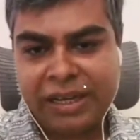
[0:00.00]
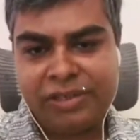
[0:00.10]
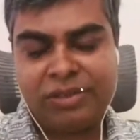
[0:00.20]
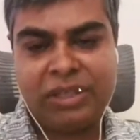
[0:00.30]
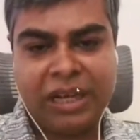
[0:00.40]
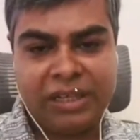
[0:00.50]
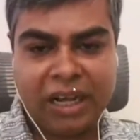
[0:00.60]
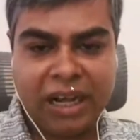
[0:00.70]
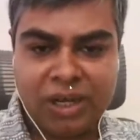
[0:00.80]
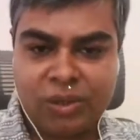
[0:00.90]
So, that
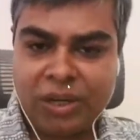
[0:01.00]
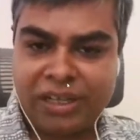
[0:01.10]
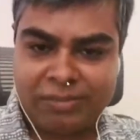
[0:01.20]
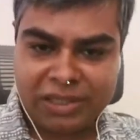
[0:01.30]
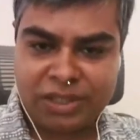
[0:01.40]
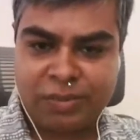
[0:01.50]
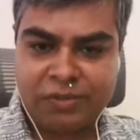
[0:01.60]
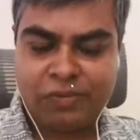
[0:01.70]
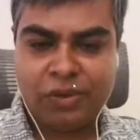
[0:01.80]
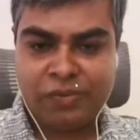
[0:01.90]
ROI must be
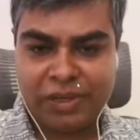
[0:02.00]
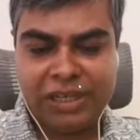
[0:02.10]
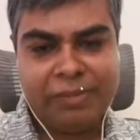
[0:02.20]
fulfilled.